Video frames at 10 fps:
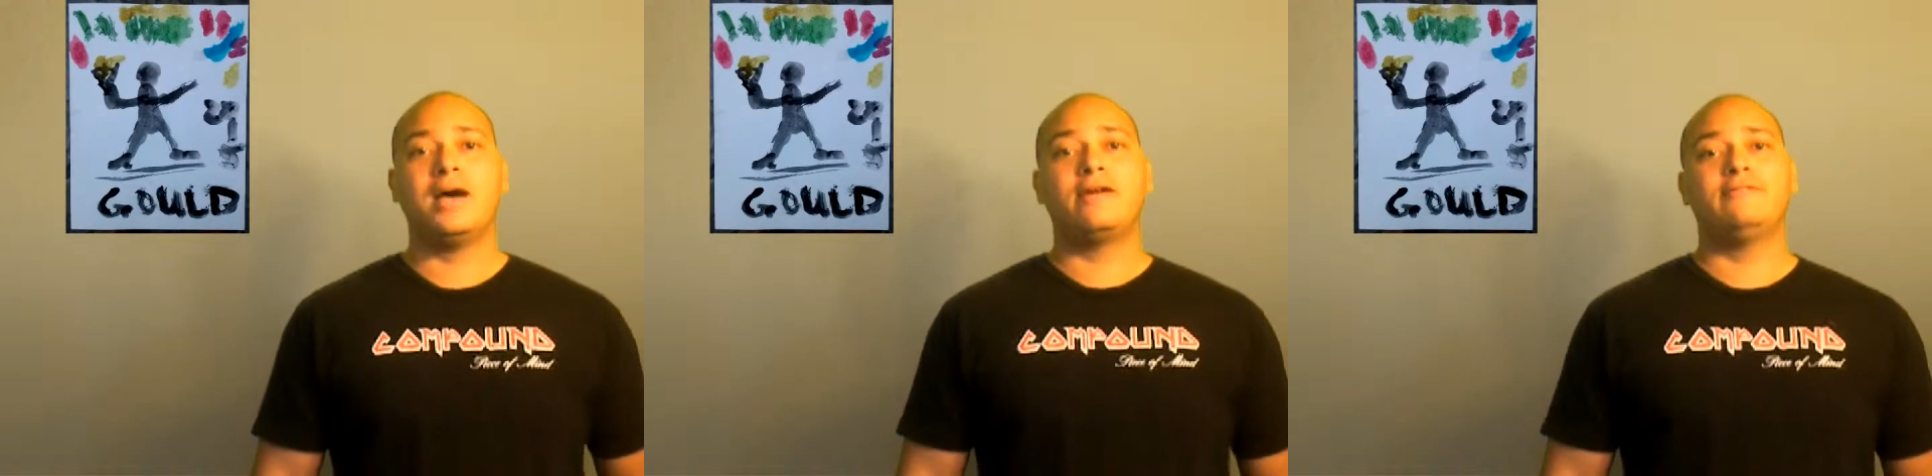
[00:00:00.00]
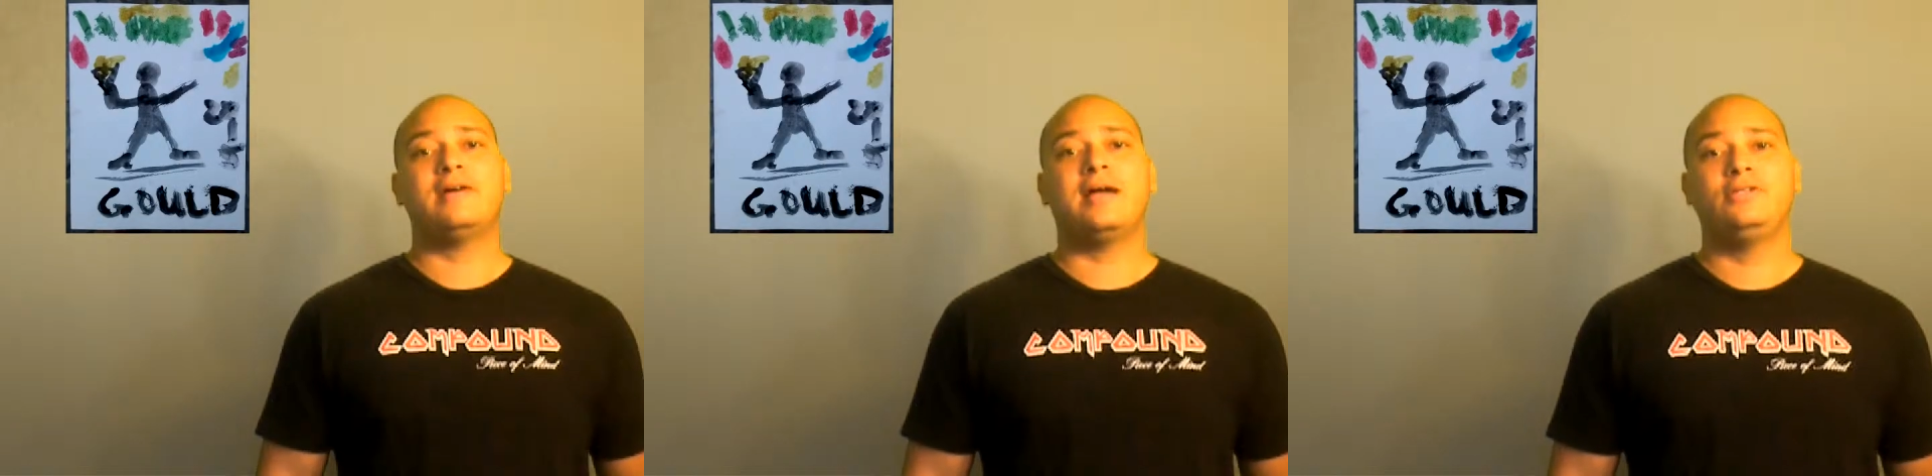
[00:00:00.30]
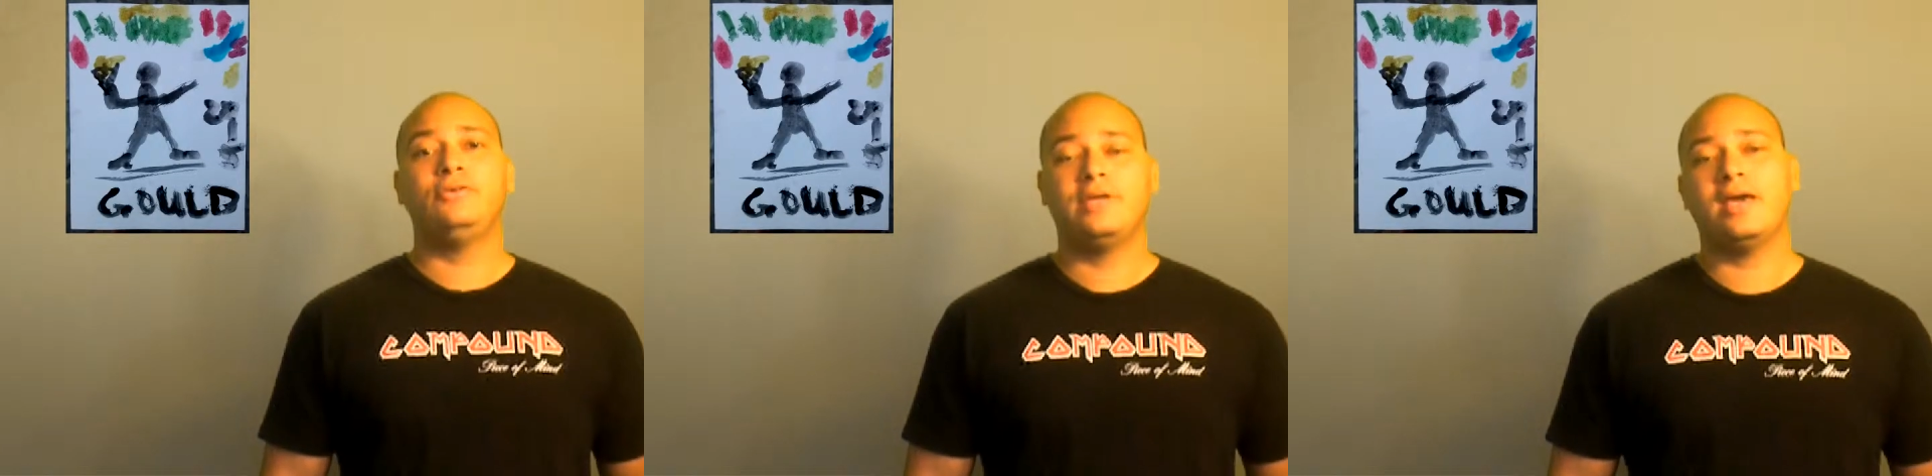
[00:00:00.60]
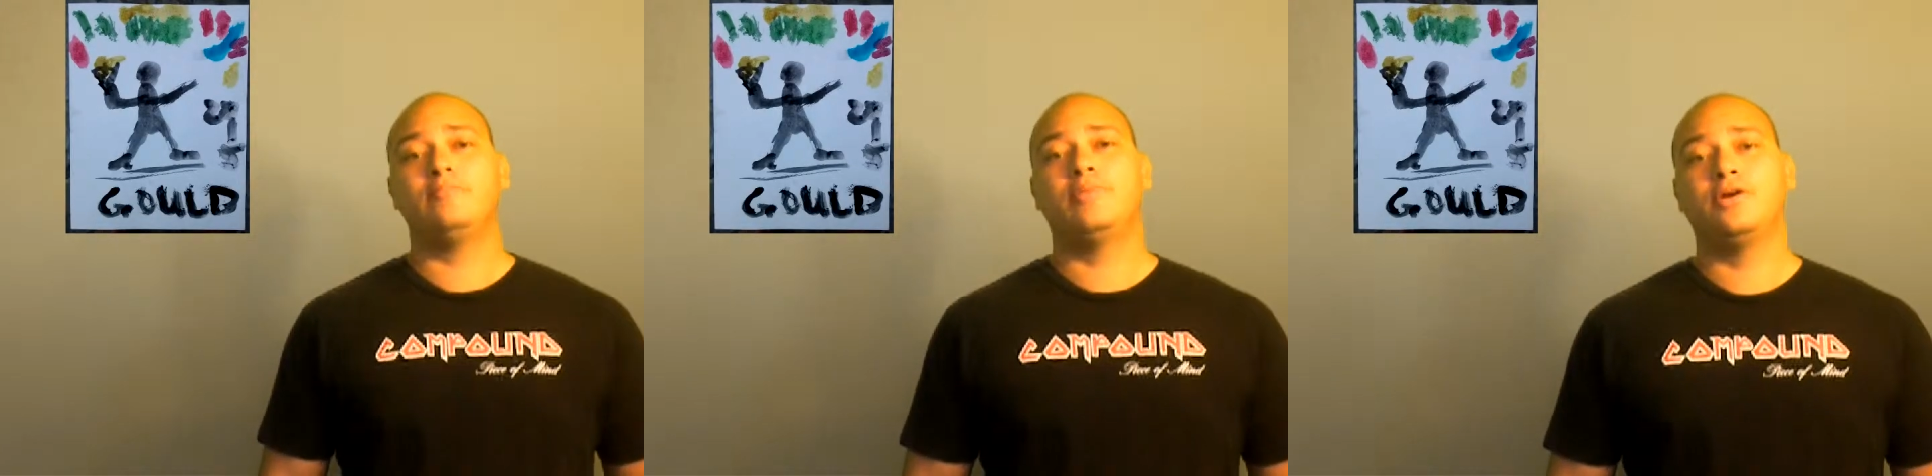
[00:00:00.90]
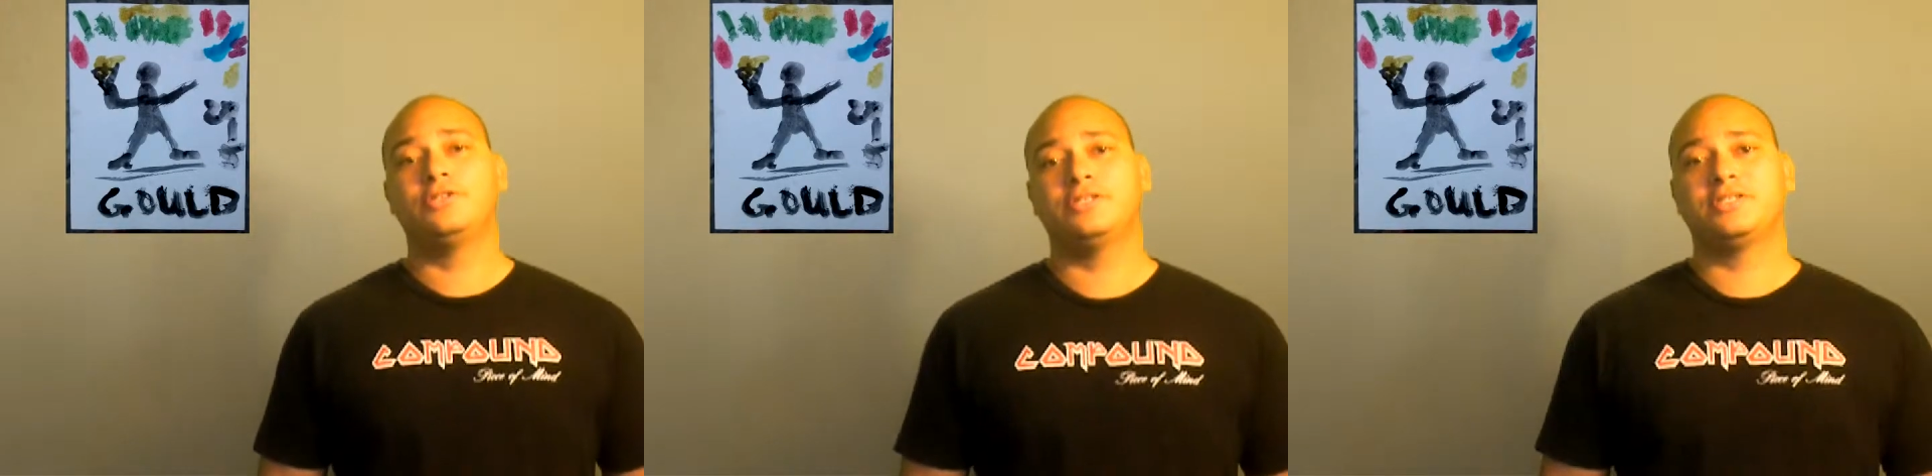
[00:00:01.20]
Matter of fact, you can
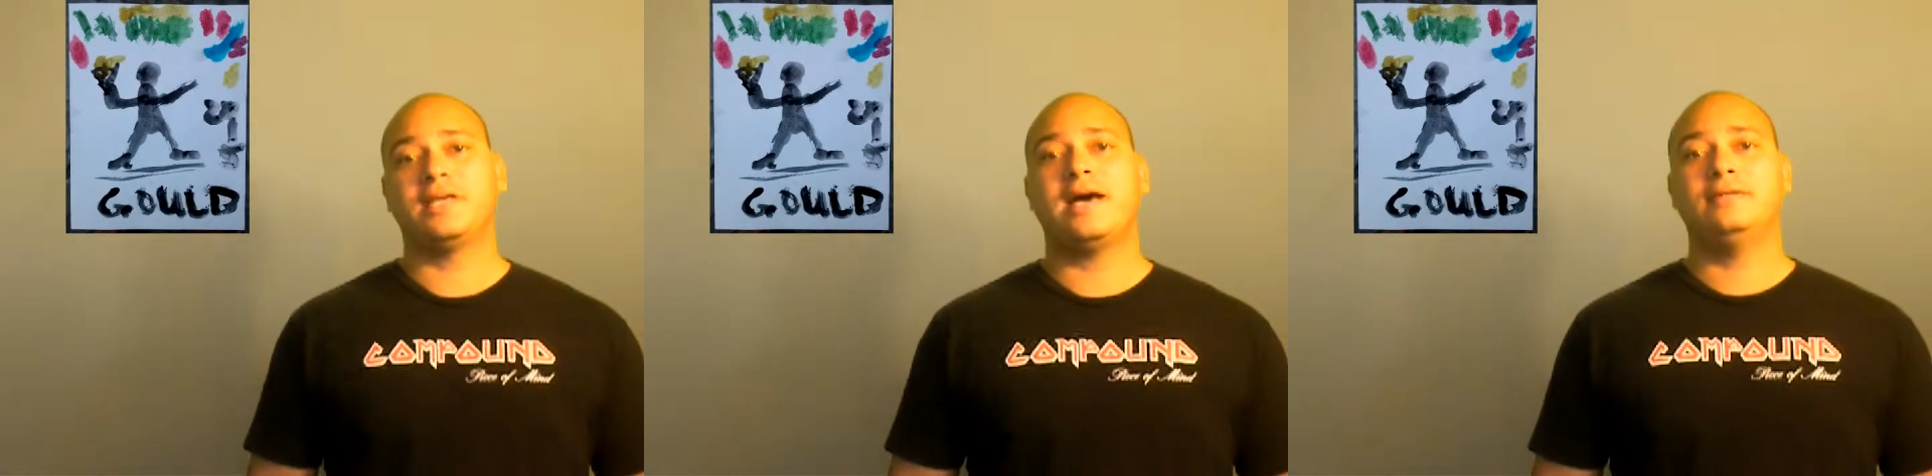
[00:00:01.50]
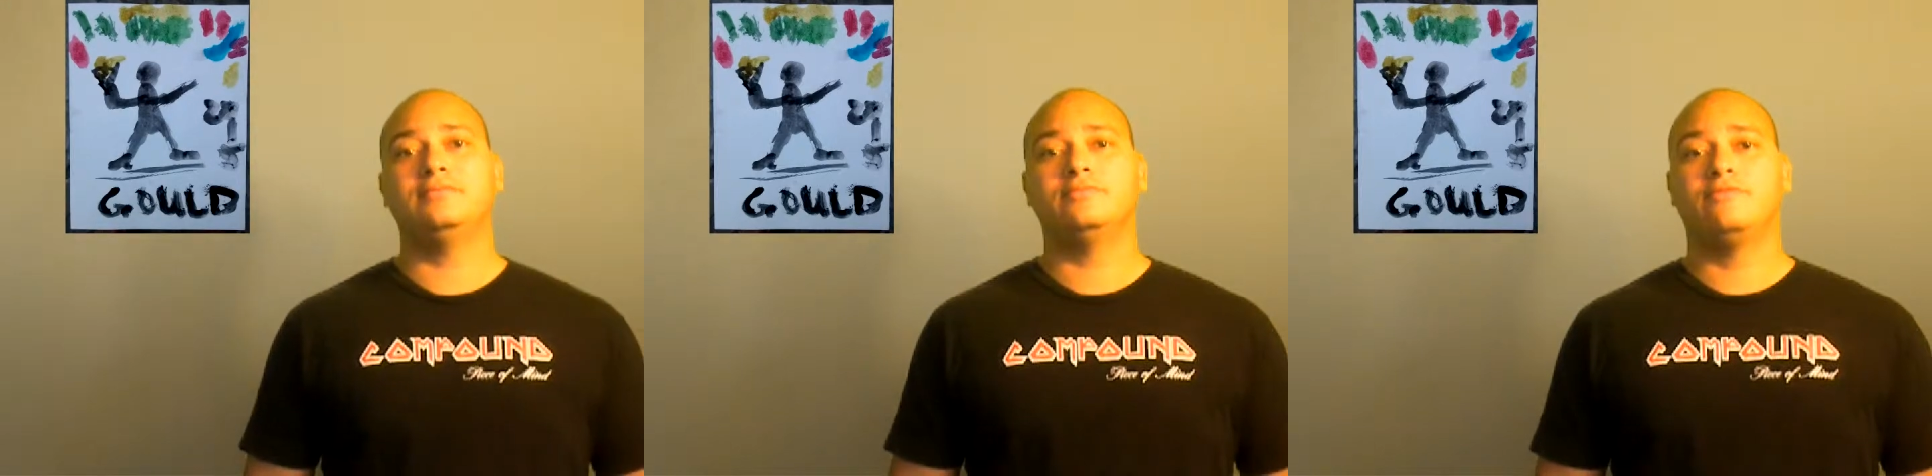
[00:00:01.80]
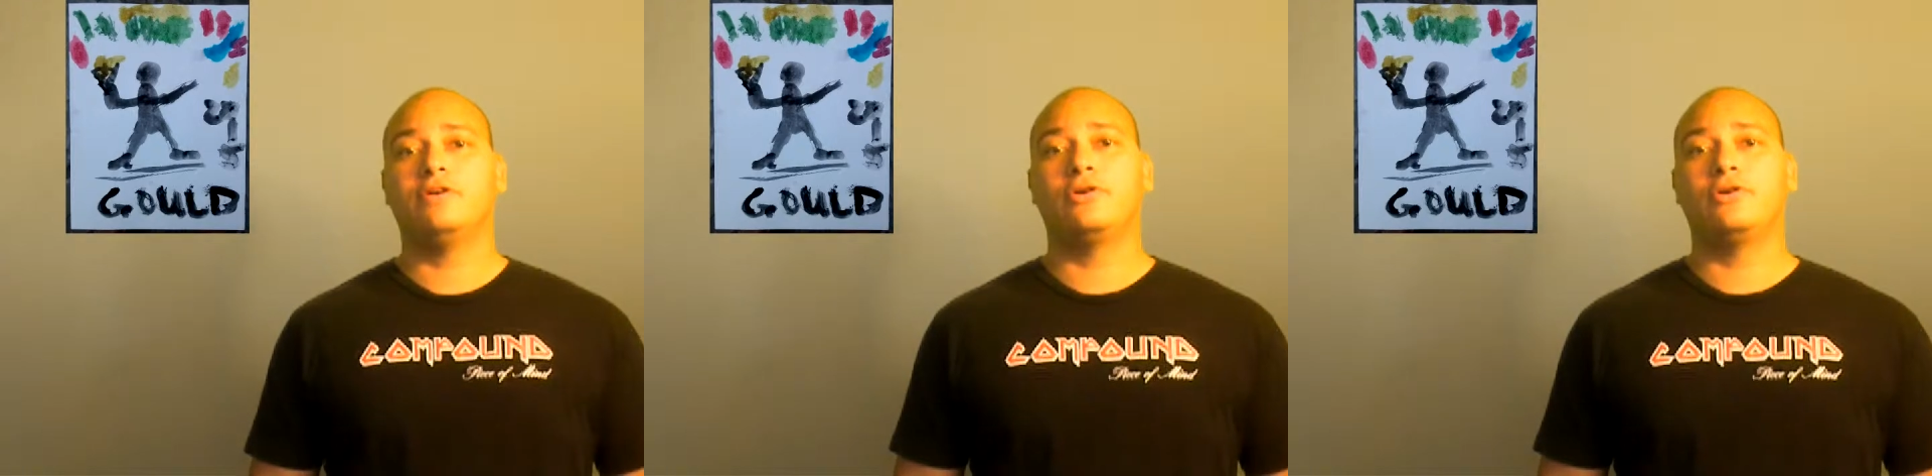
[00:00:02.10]
purchase that